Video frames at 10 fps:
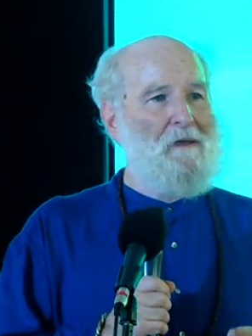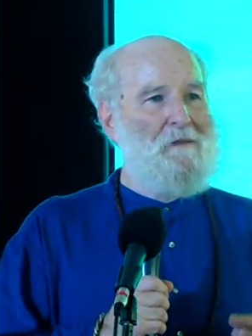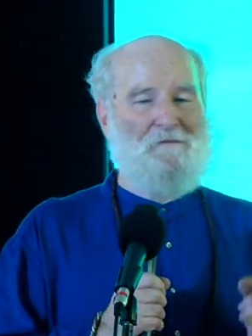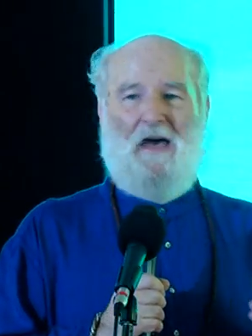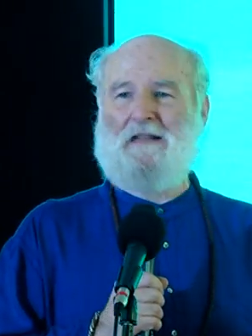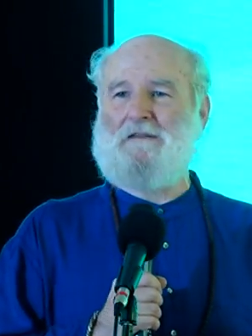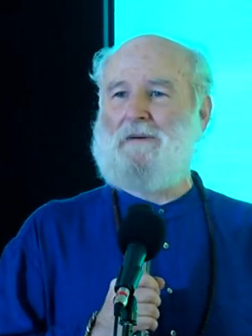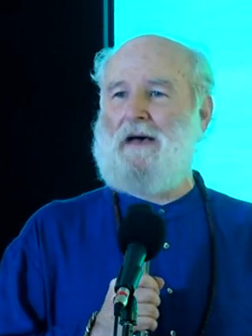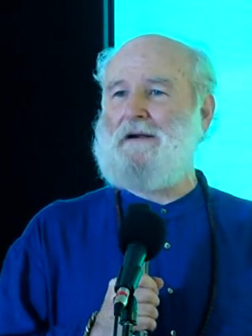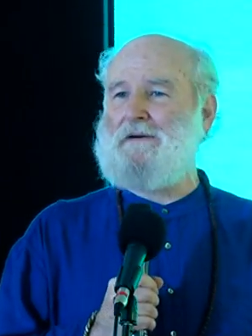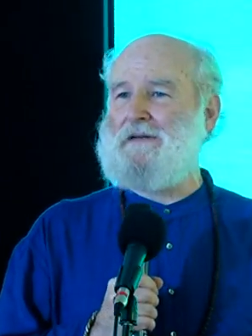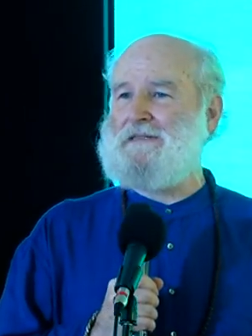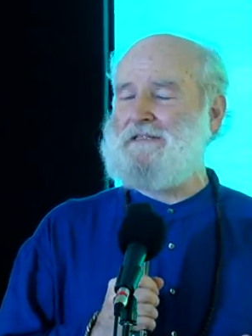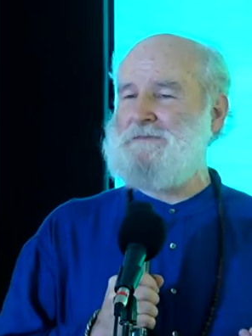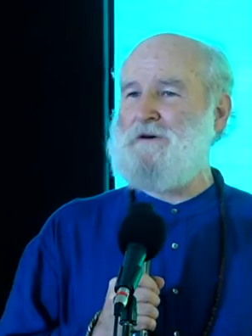the fact of the matter
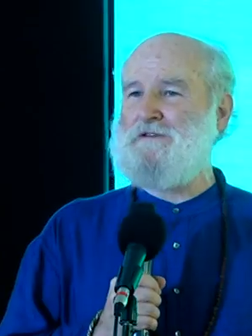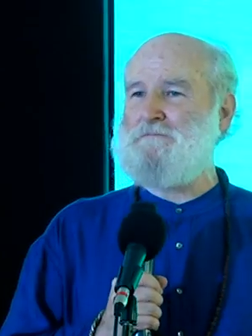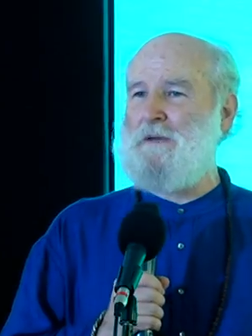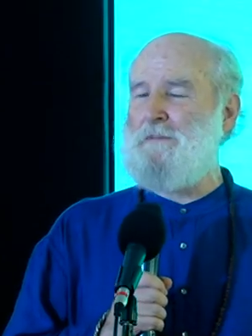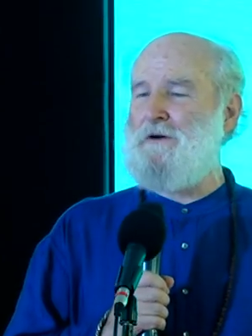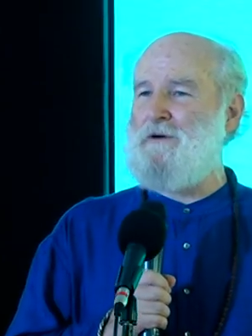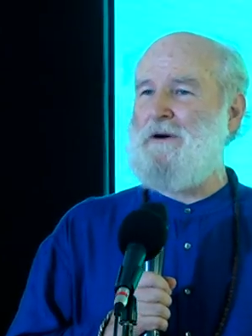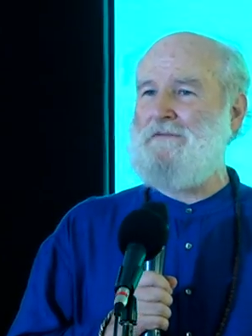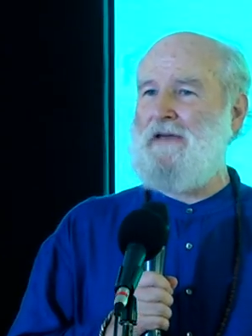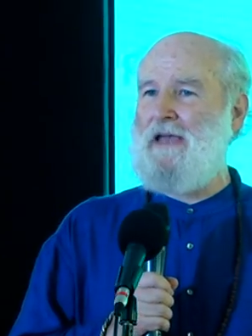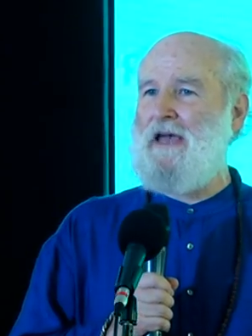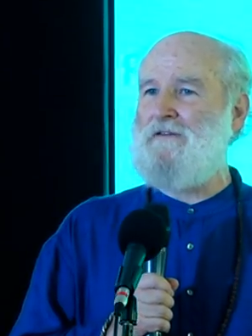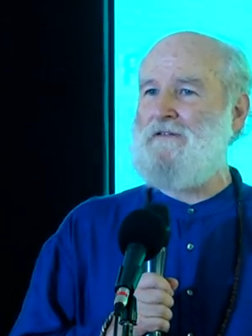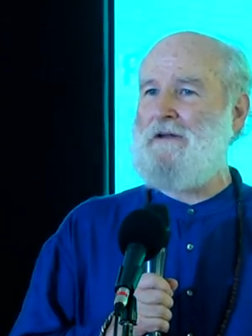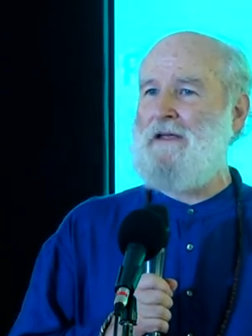is most people go on
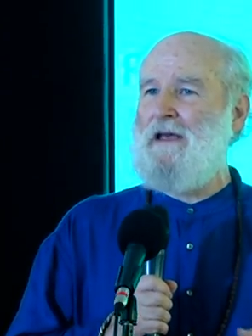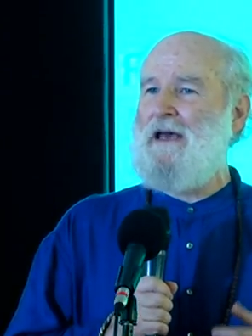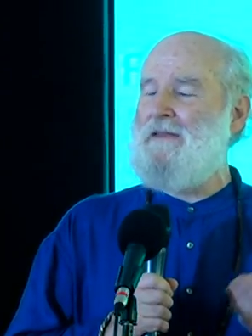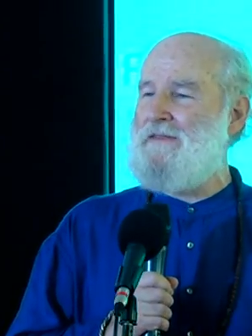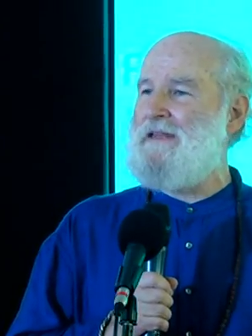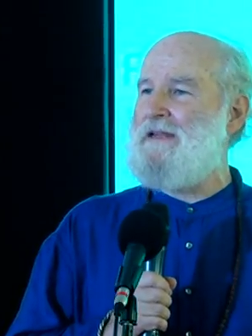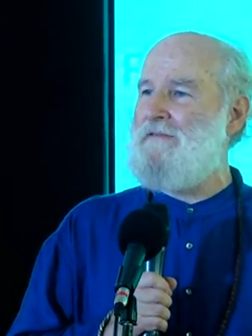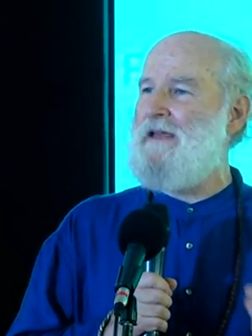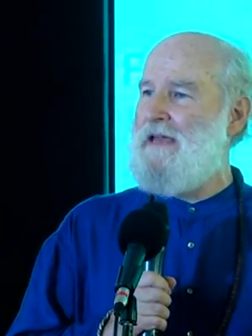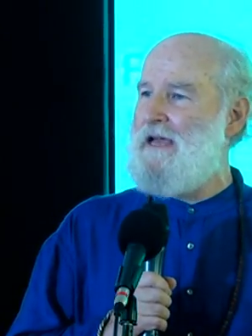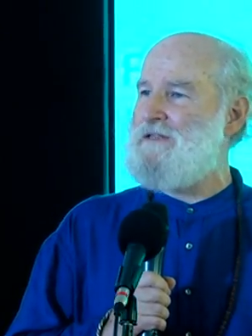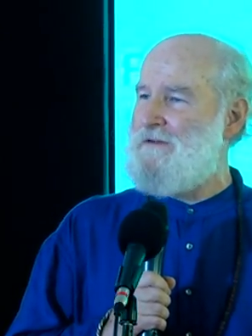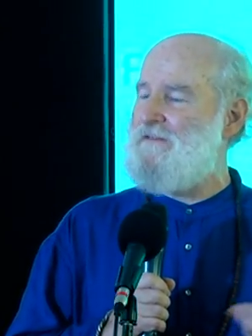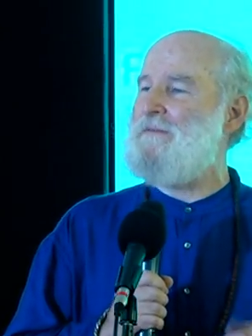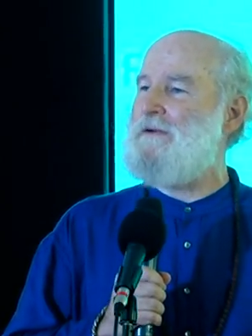vacation and need a
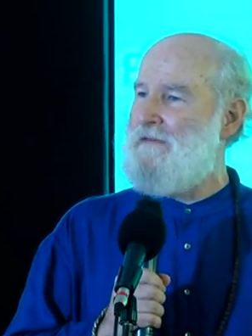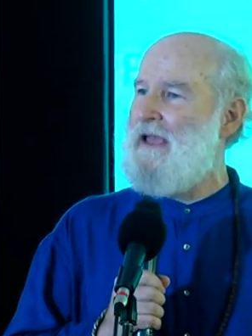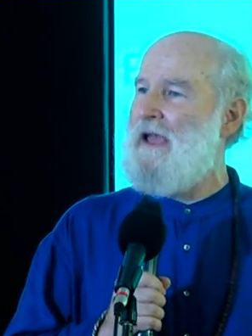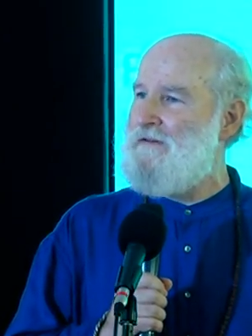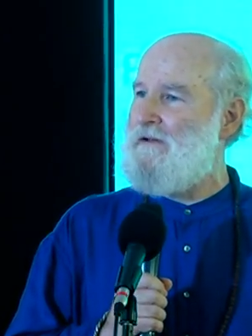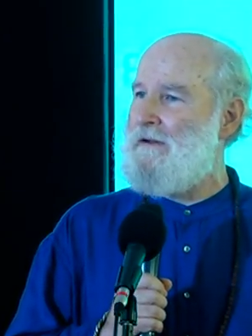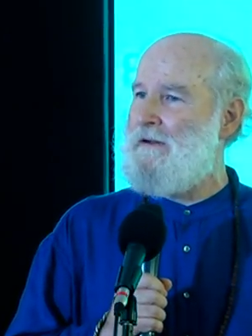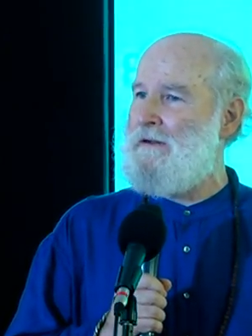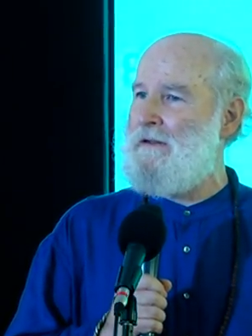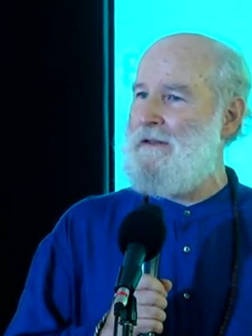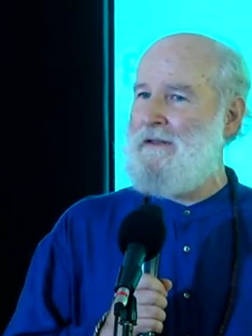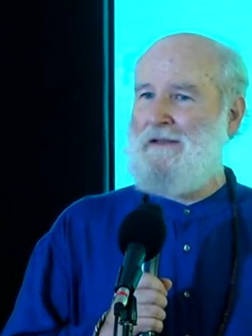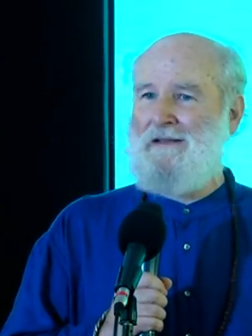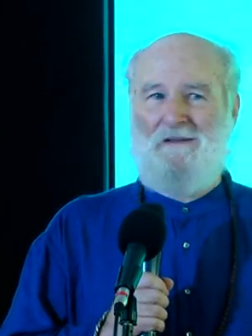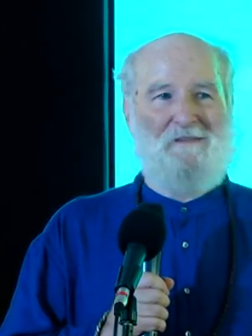vacation from their vacation.
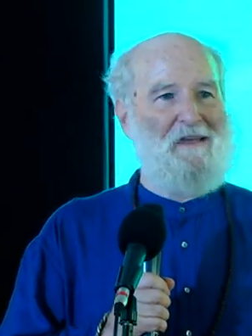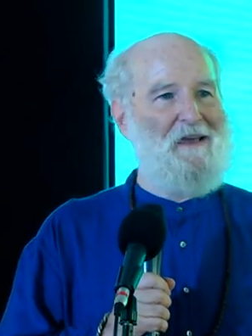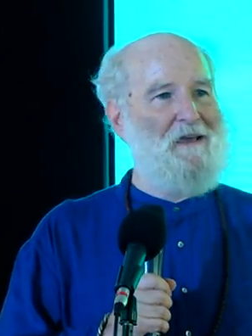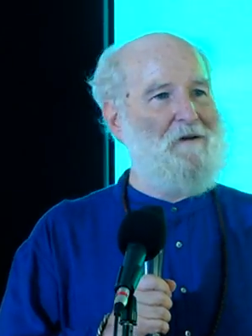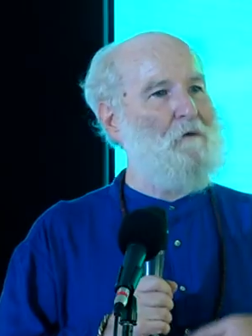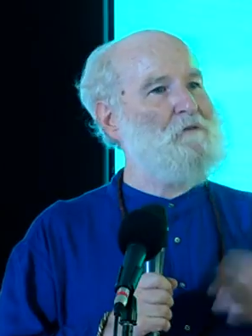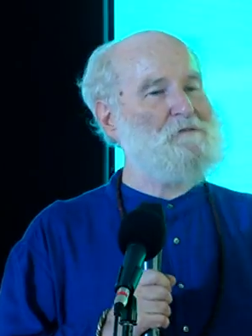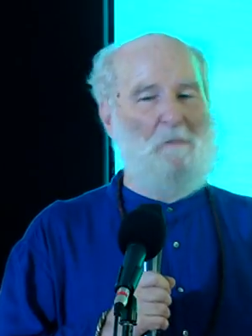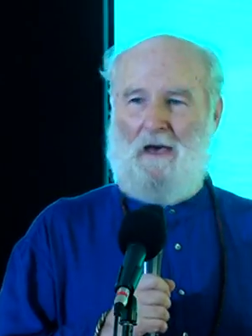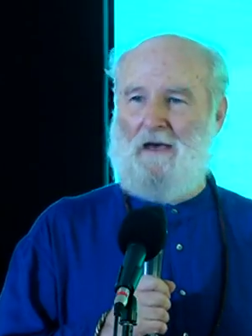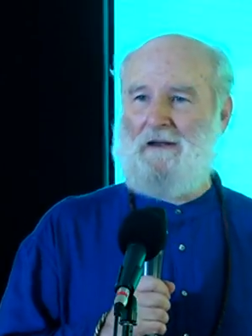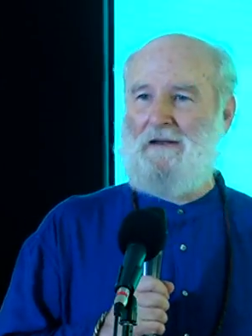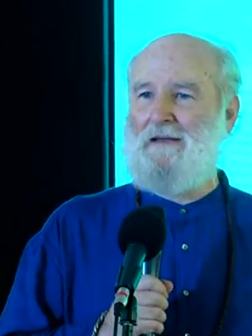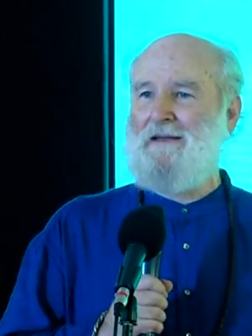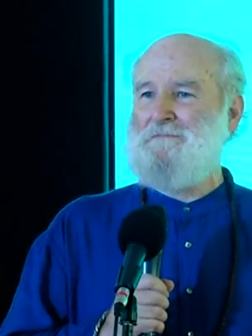They overspend,
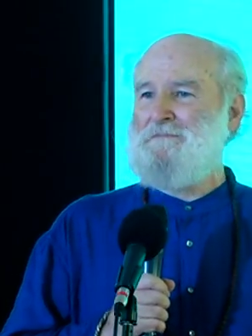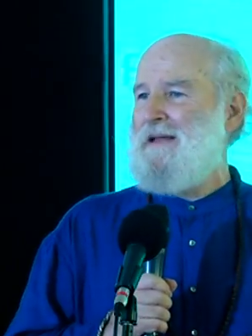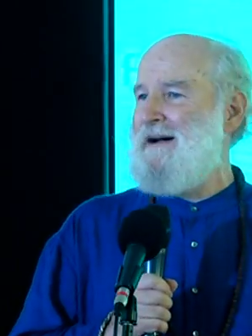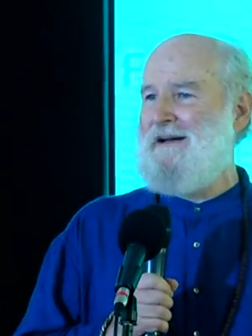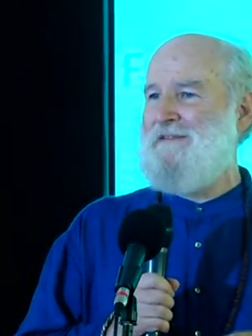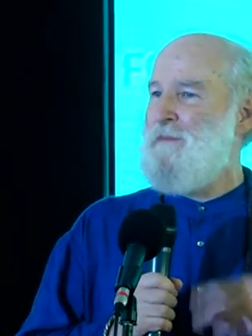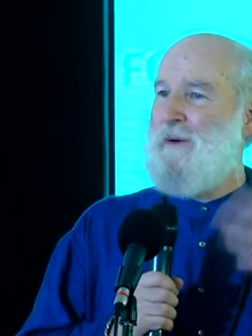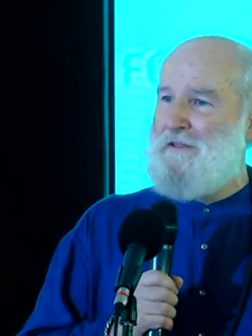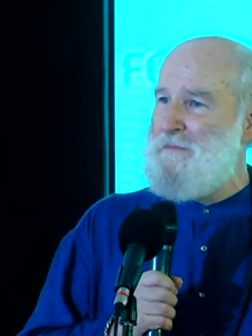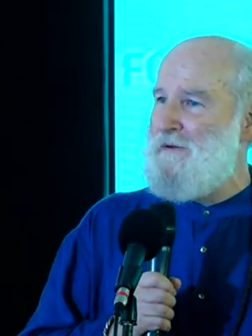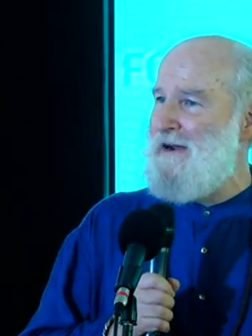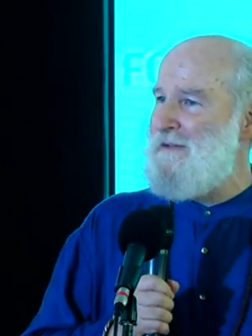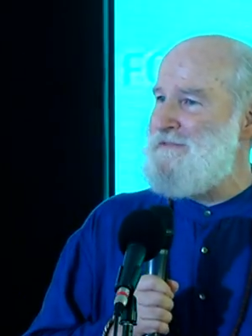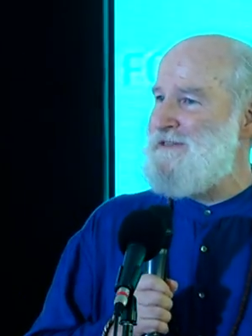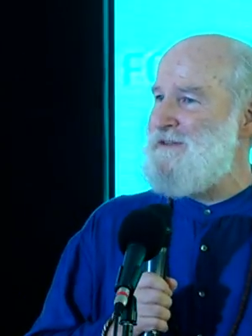the weather
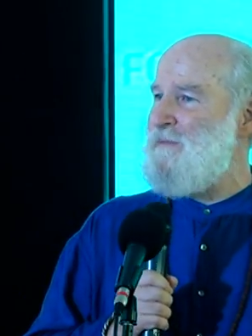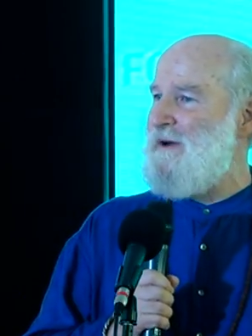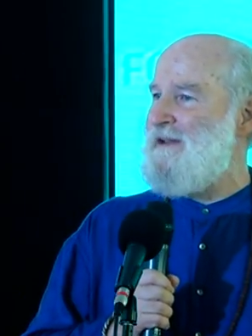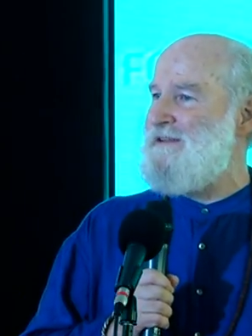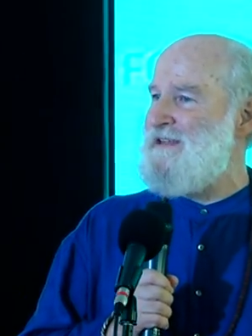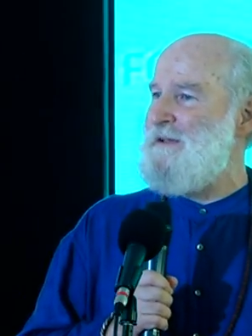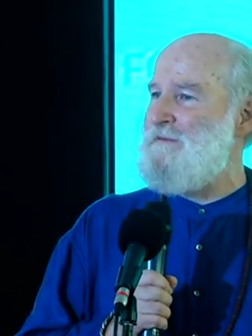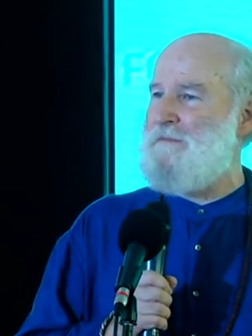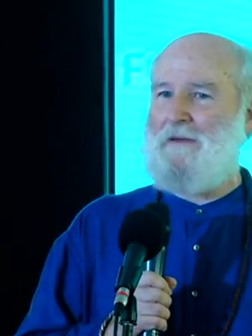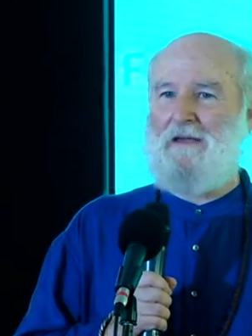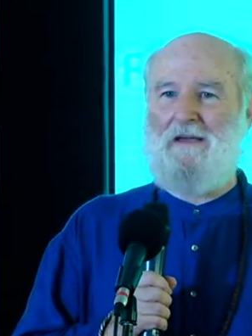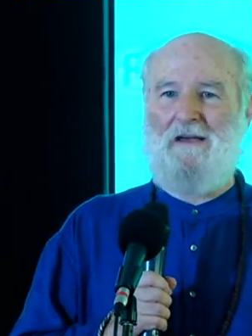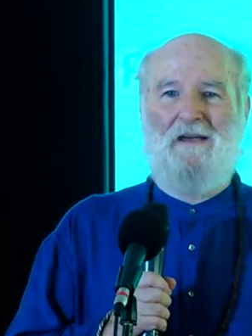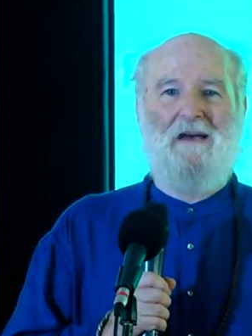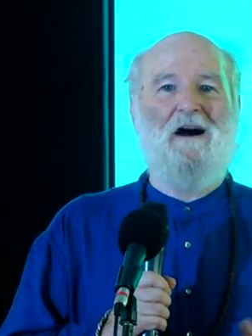perhaps isn't what it seemed to
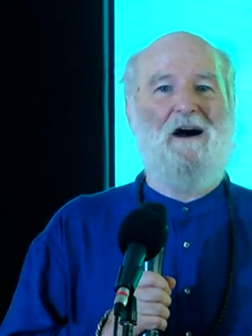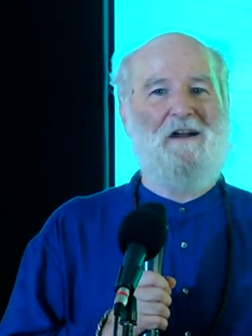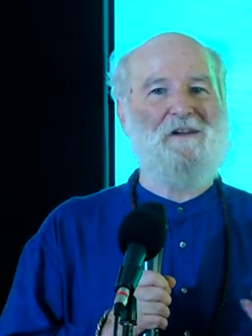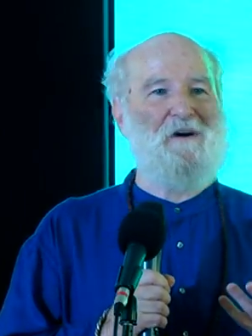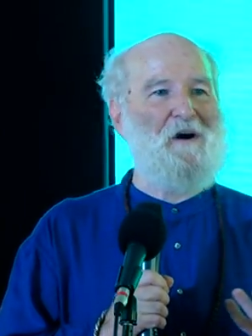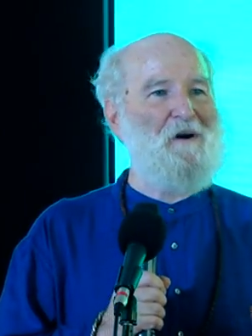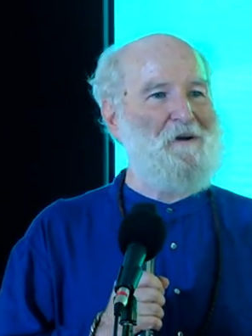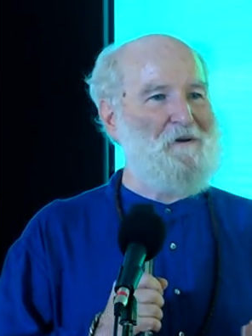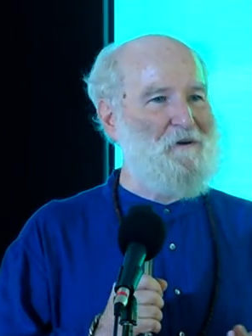be, on it